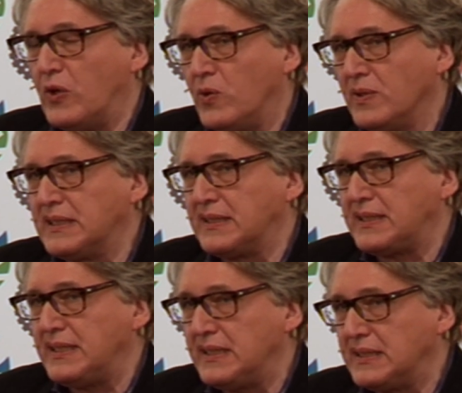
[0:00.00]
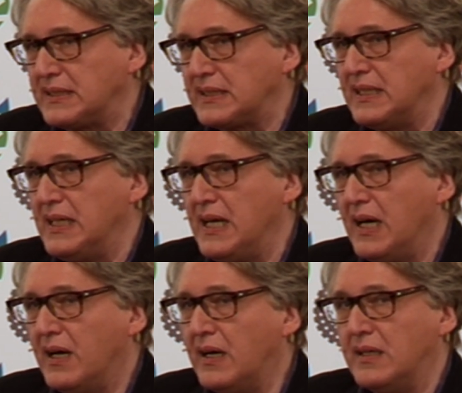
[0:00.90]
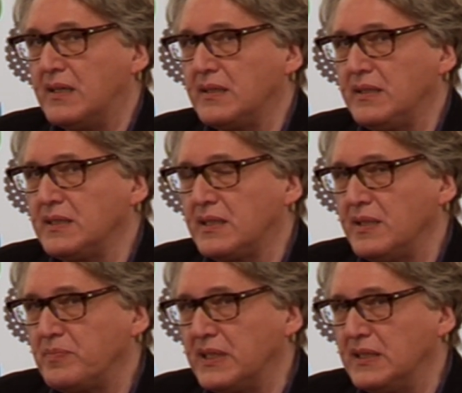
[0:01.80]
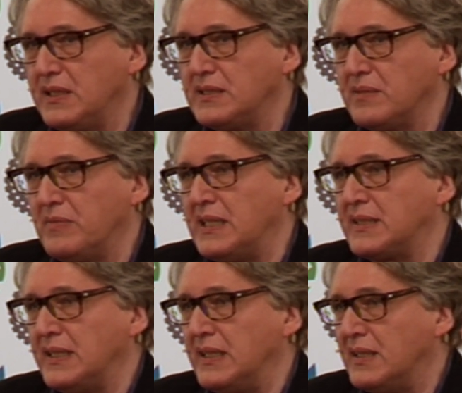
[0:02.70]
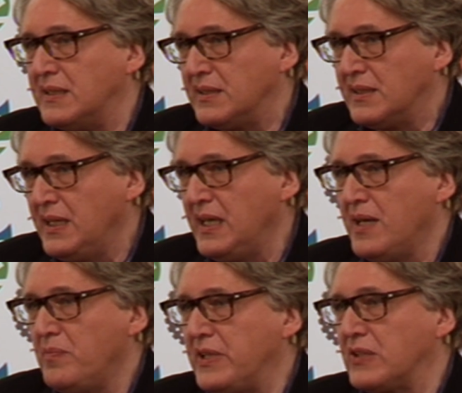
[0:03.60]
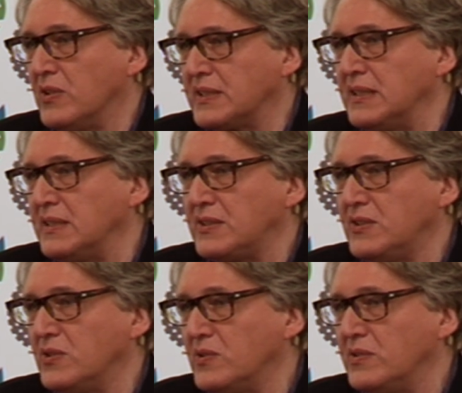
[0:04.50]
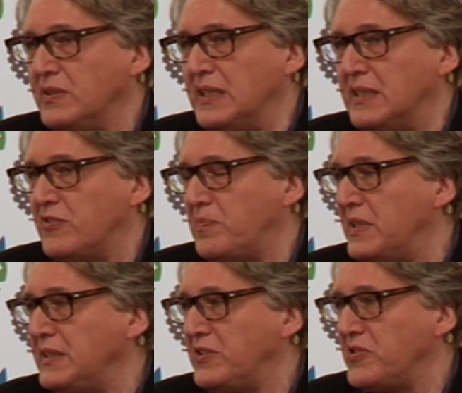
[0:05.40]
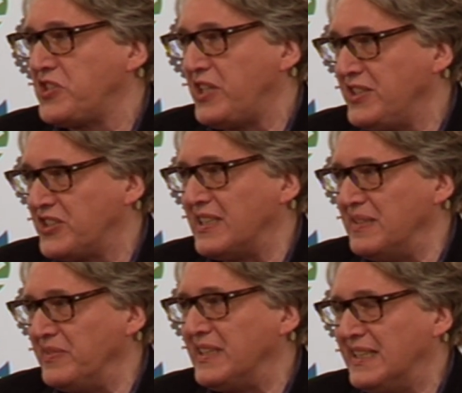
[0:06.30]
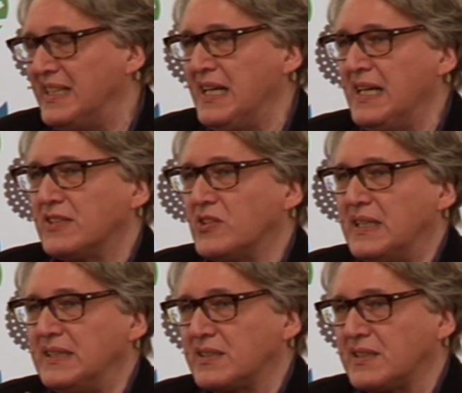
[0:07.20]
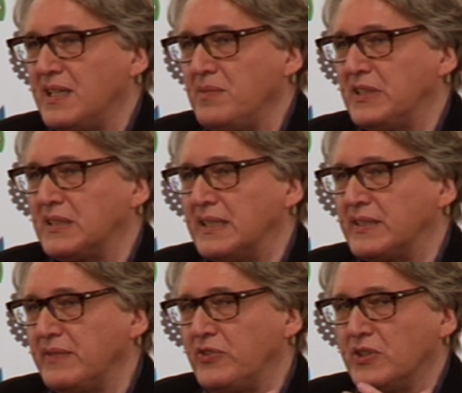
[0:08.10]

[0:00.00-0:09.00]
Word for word: all the things are in capitalism as they are, because there is no enough money to change them, yeah? So I describe it like